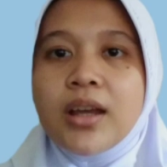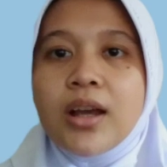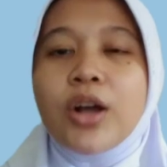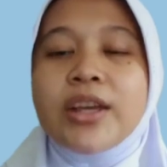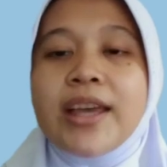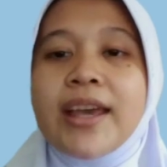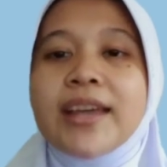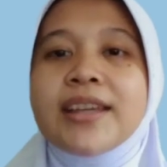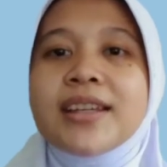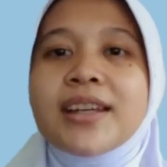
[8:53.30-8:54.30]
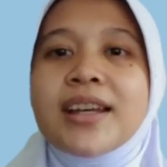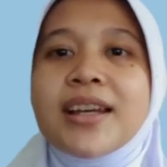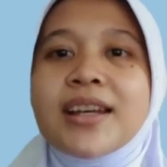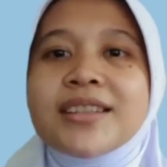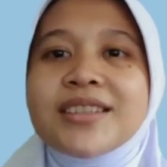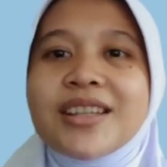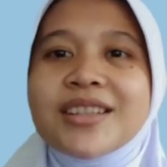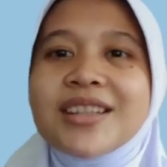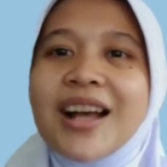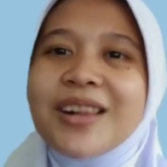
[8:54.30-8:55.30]
Okay, that's
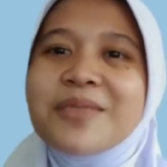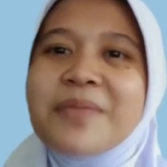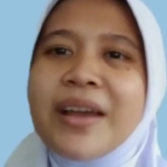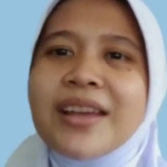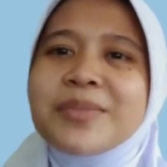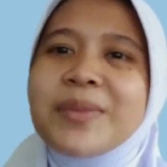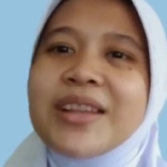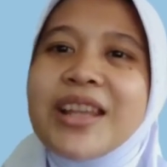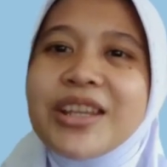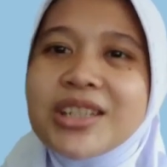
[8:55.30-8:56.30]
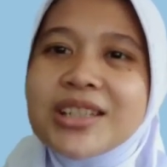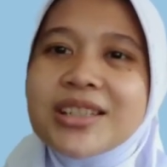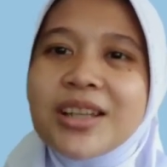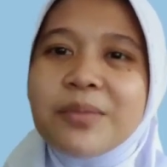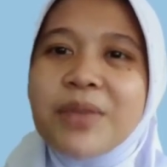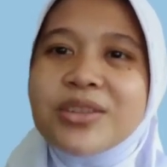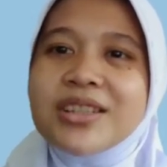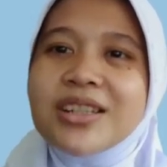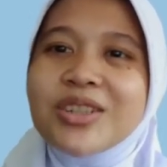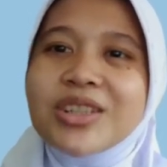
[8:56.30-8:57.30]
all my explanation about
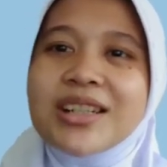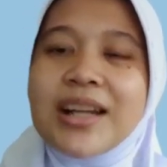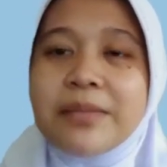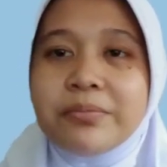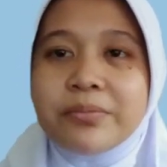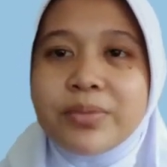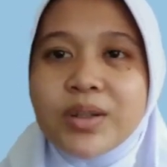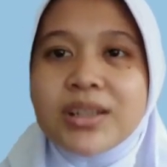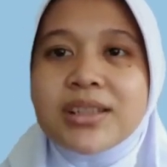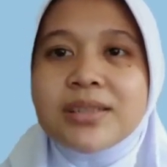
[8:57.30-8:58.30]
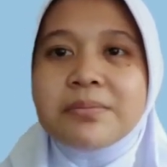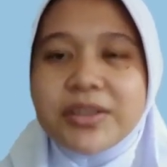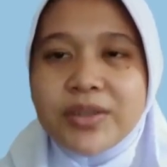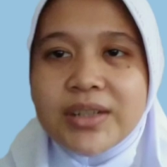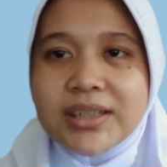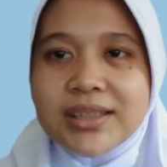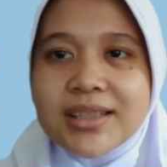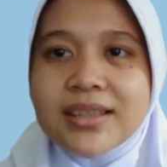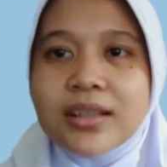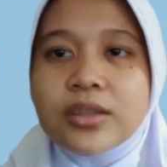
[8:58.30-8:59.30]
singular and plural
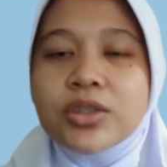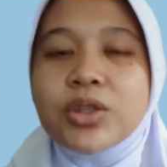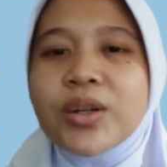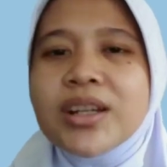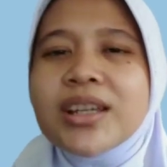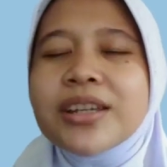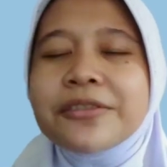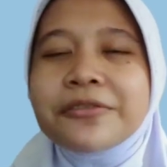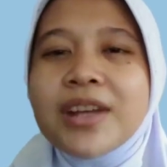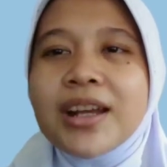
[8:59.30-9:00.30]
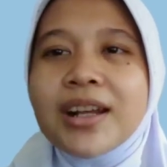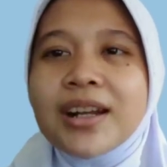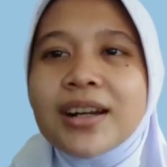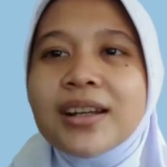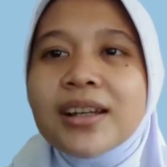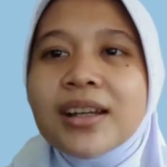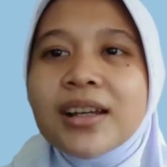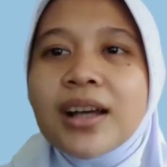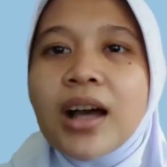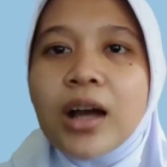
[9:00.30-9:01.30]
materials. Sorry if there
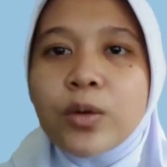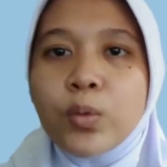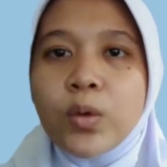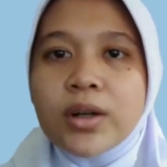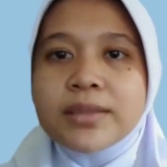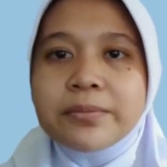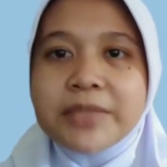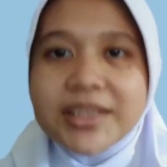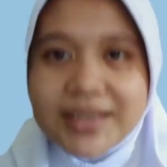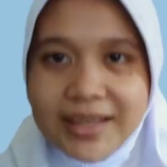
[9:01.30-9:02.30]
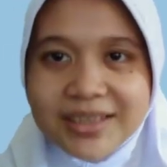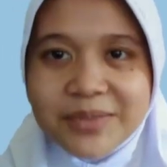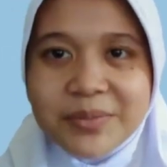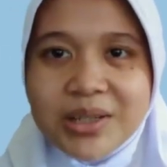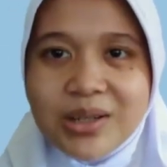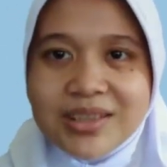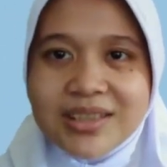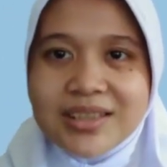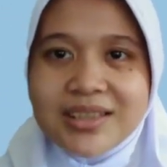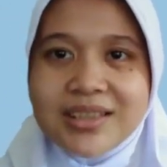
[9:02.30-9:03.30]
are word mistakes
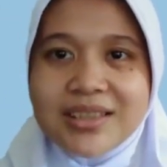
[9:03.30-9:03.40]
because